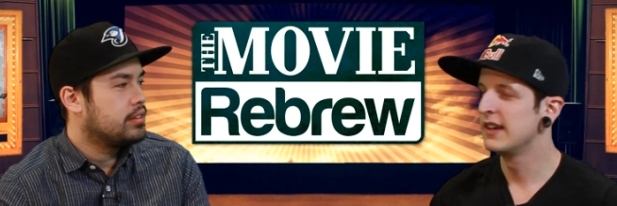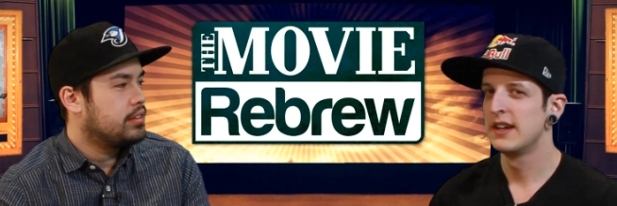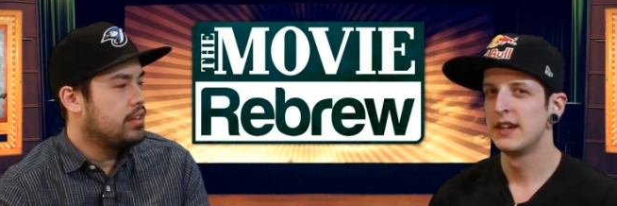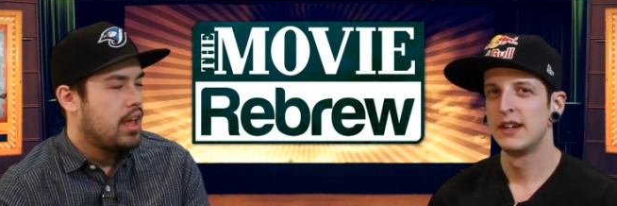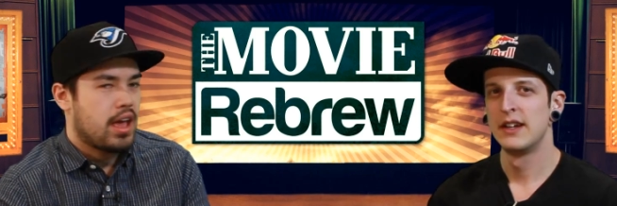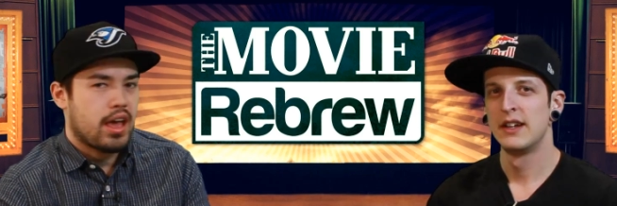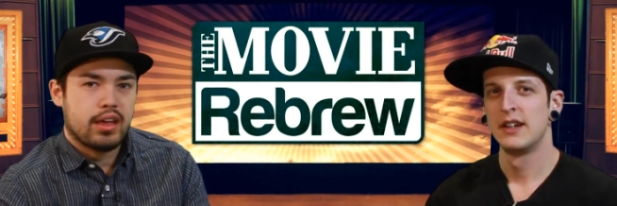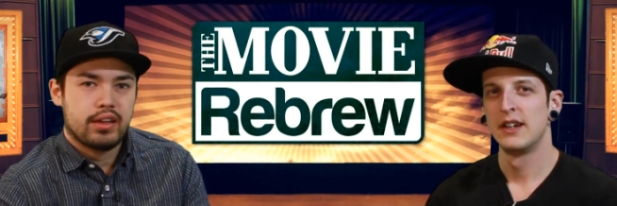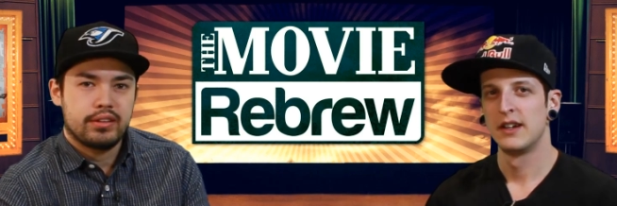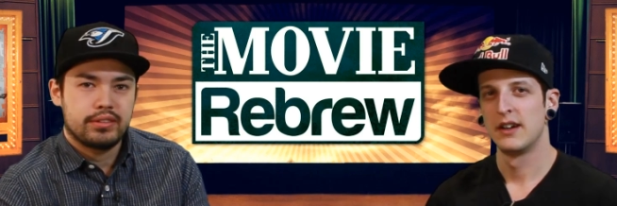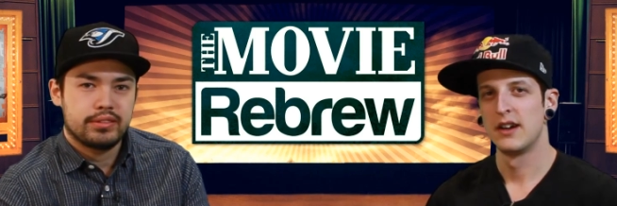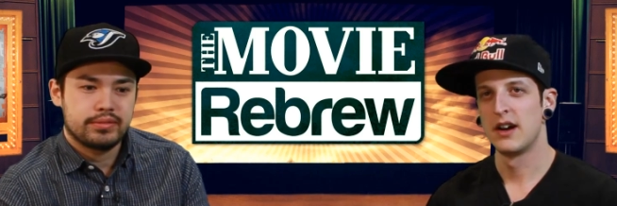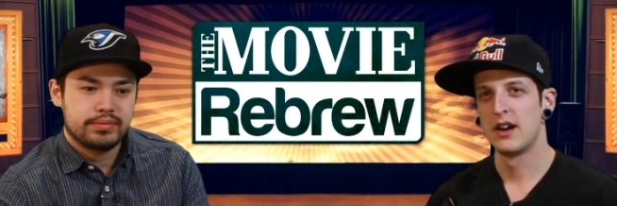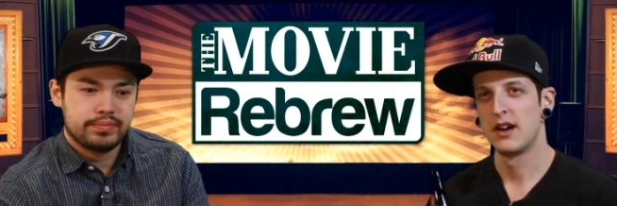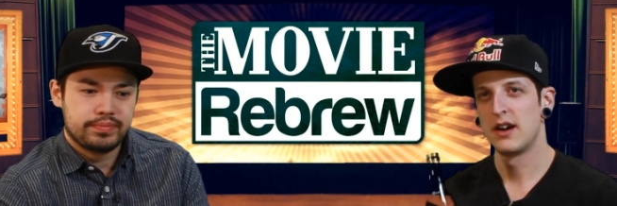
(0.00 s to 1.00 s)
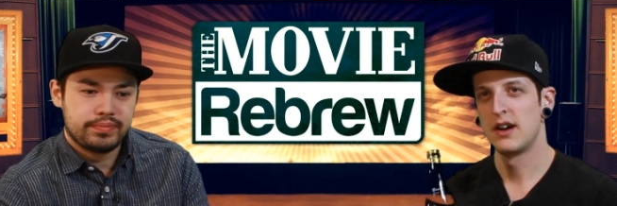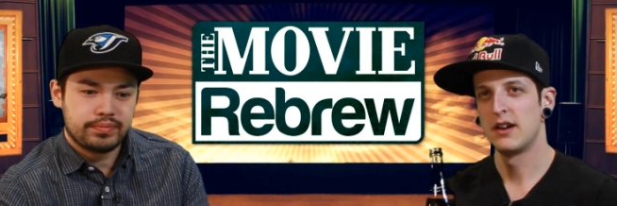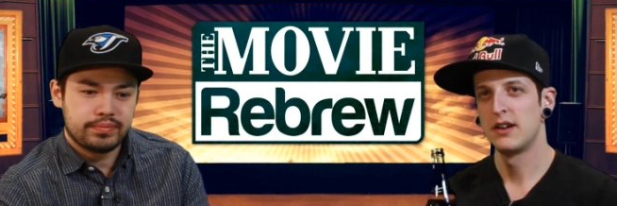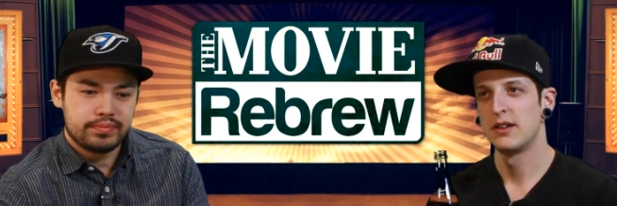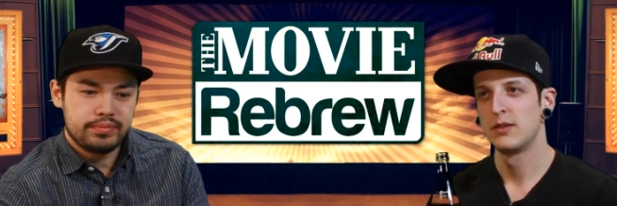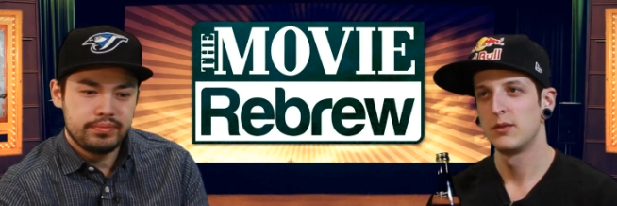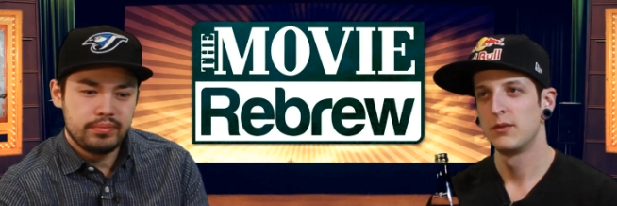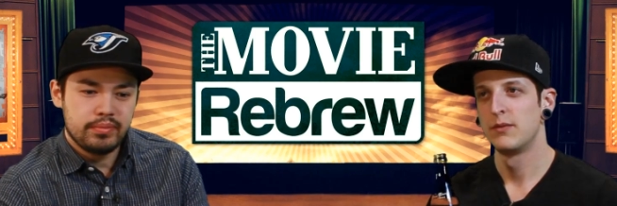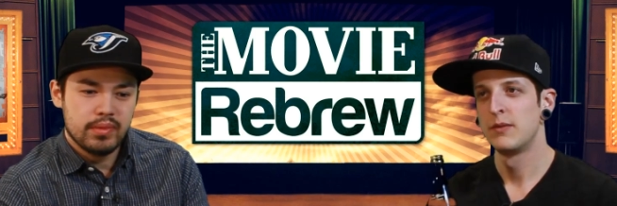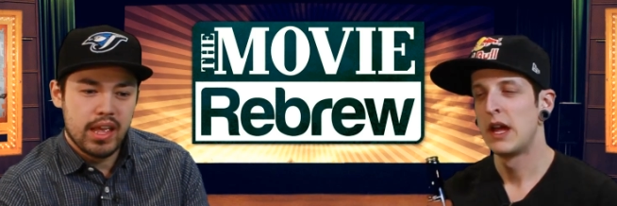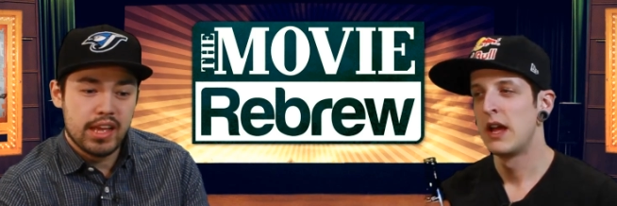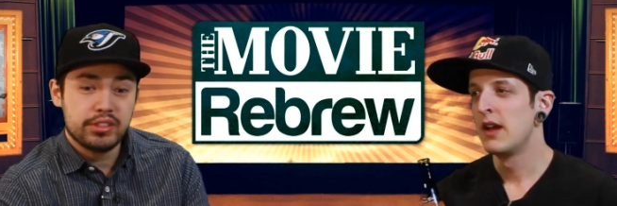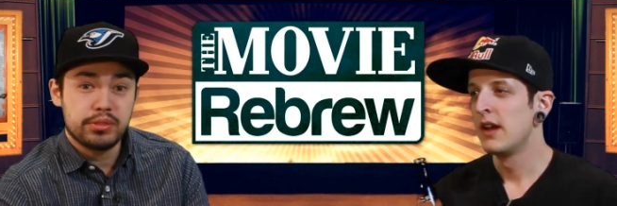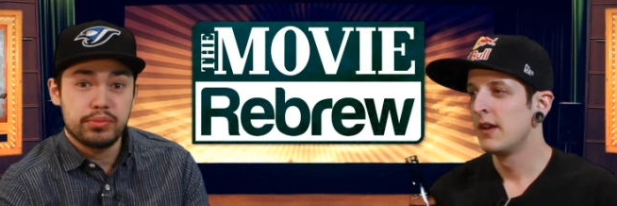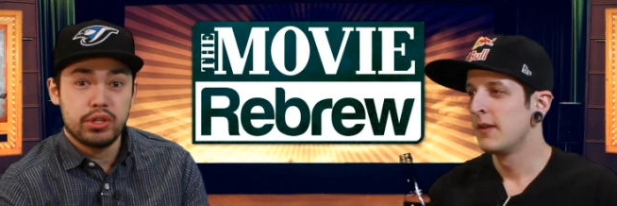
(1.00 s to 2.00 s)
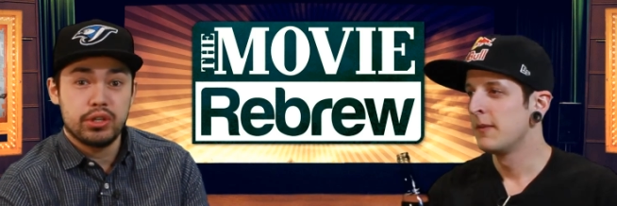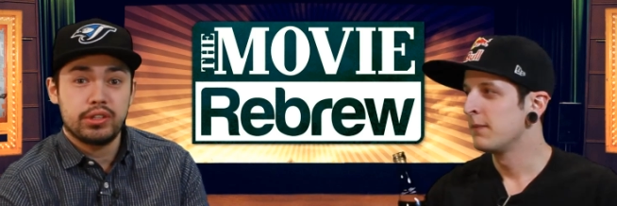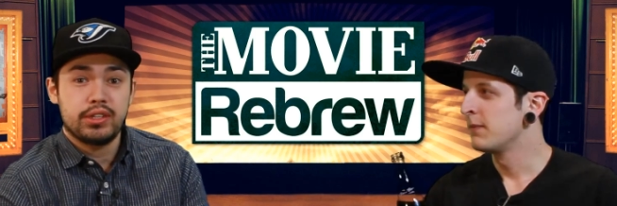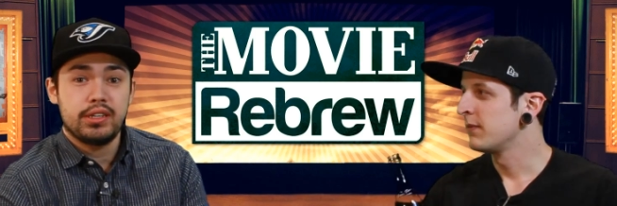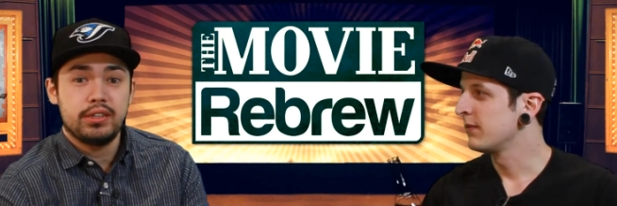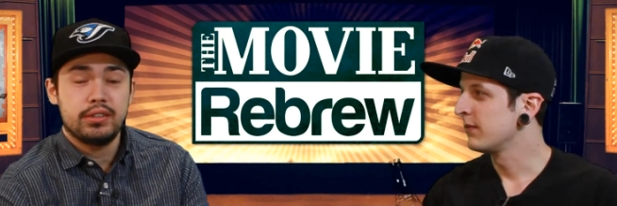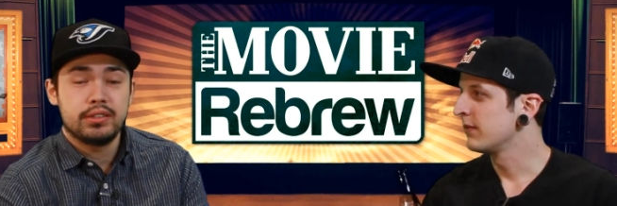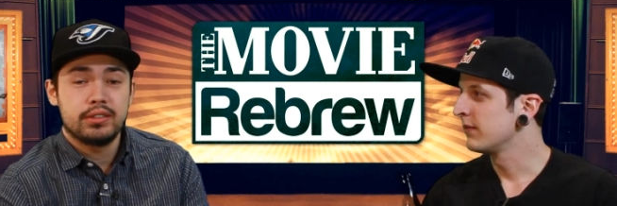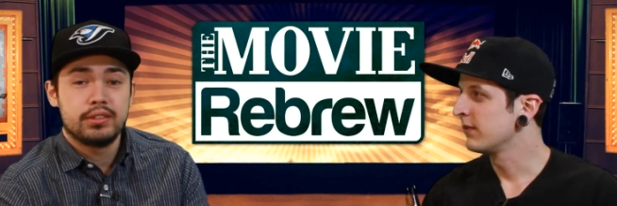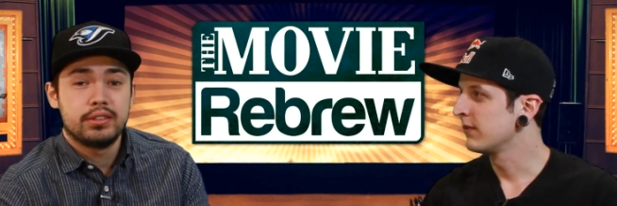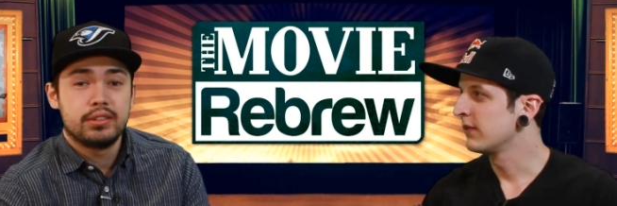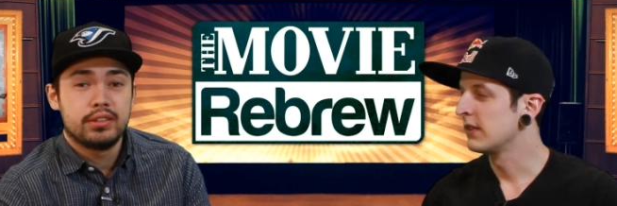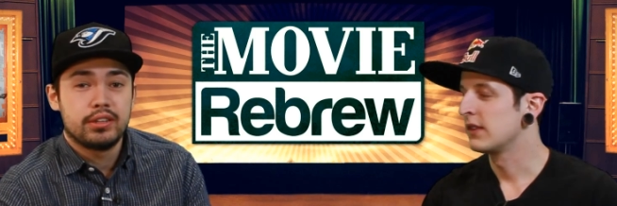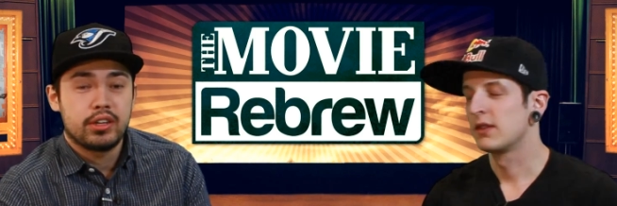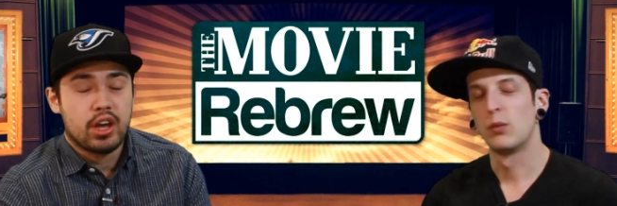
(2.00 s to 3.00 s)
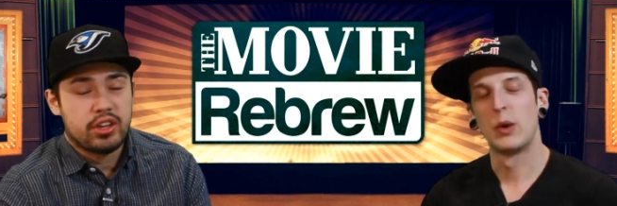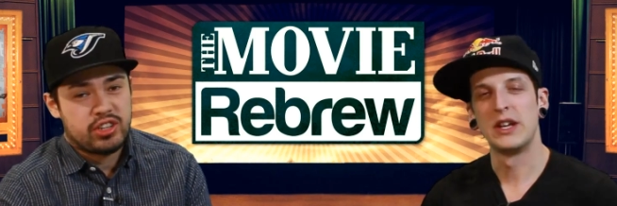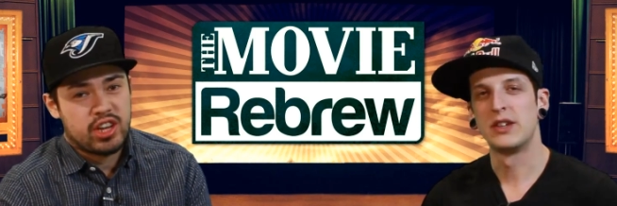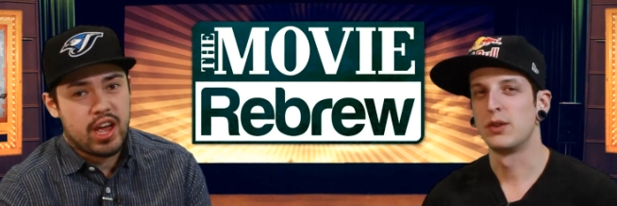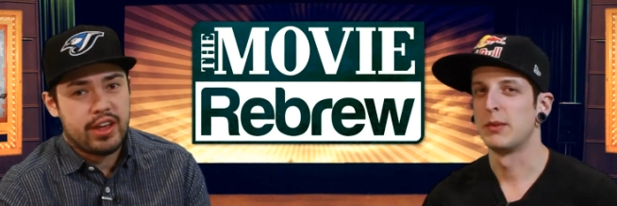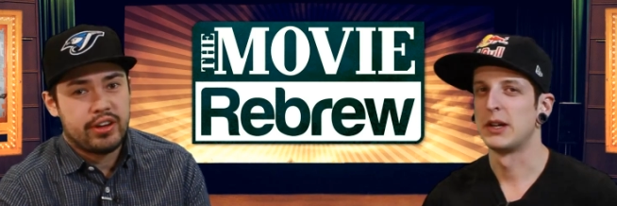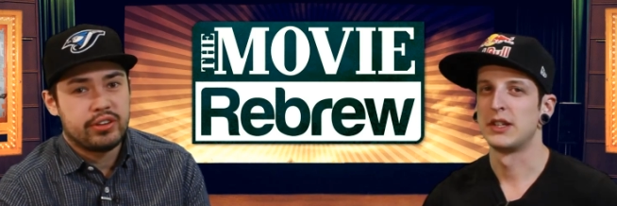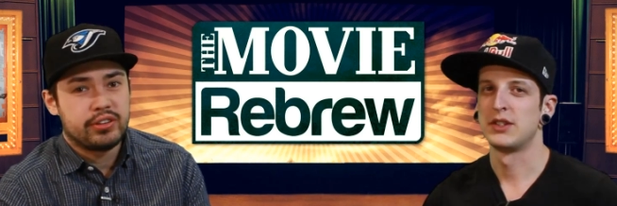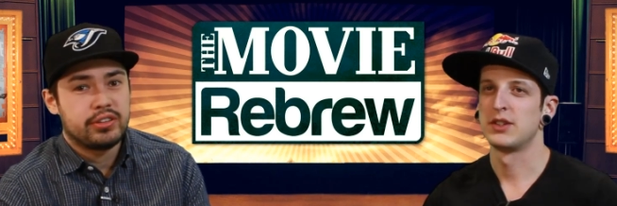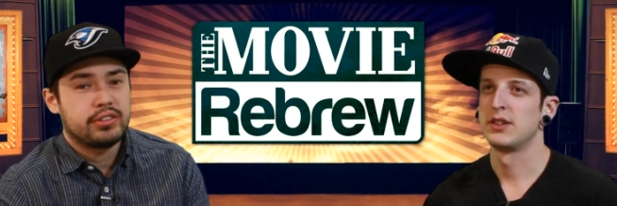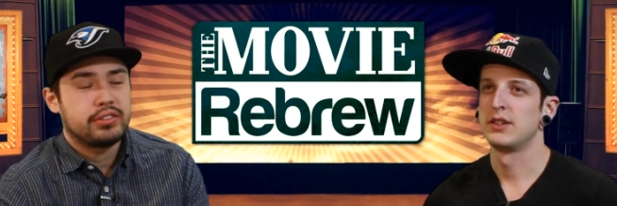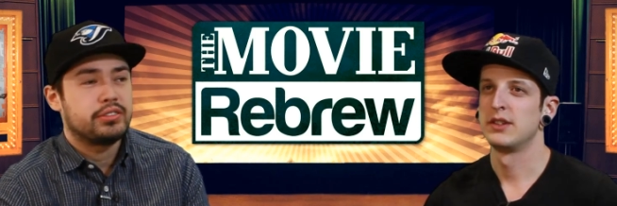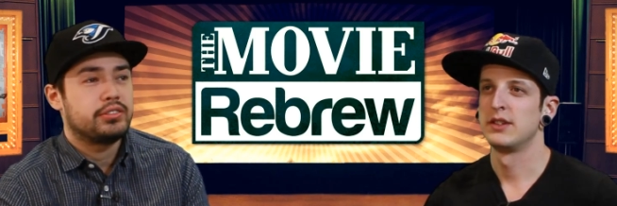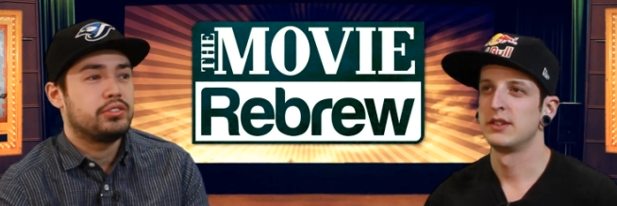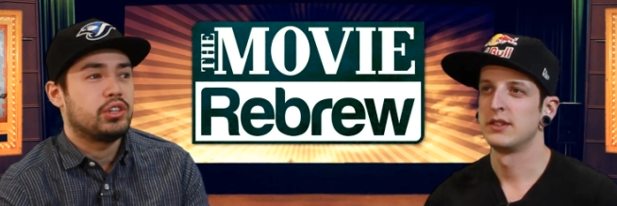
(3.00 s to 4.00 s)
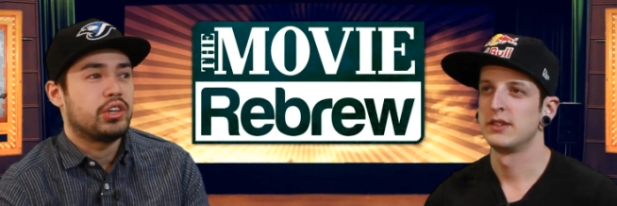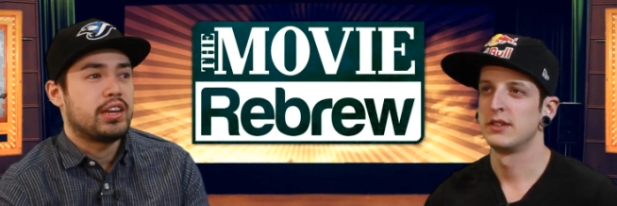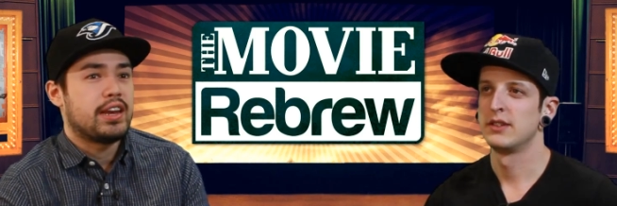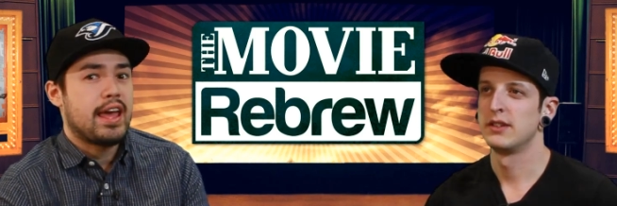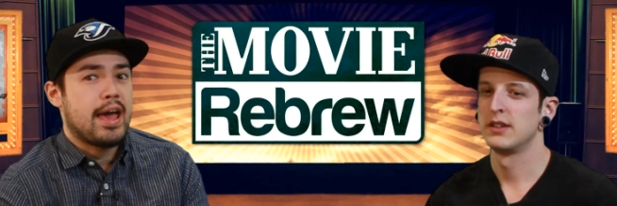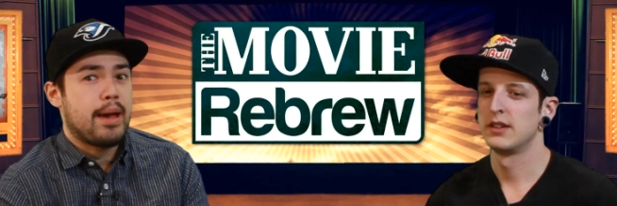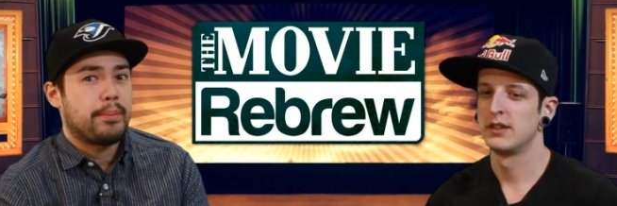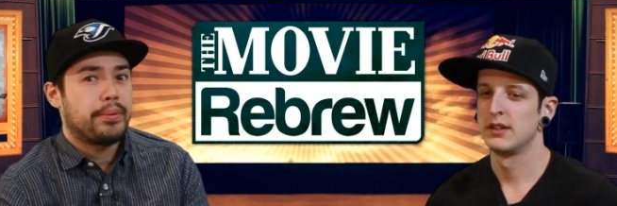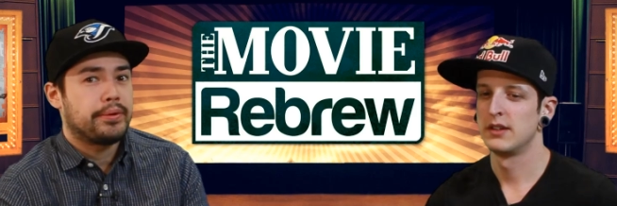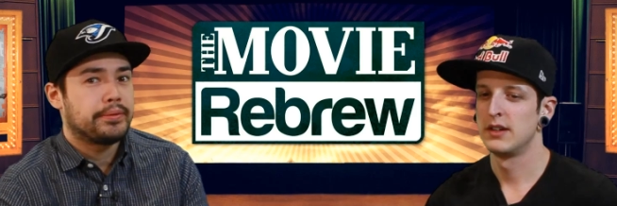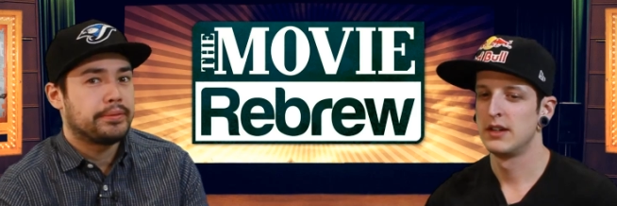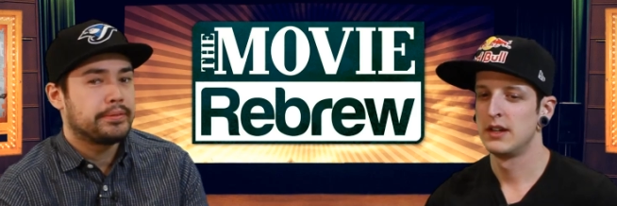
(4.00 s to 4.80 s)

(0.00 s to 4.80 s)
Speaker 1: Yeah. Uh, Had some turkey, got tired, took a nap,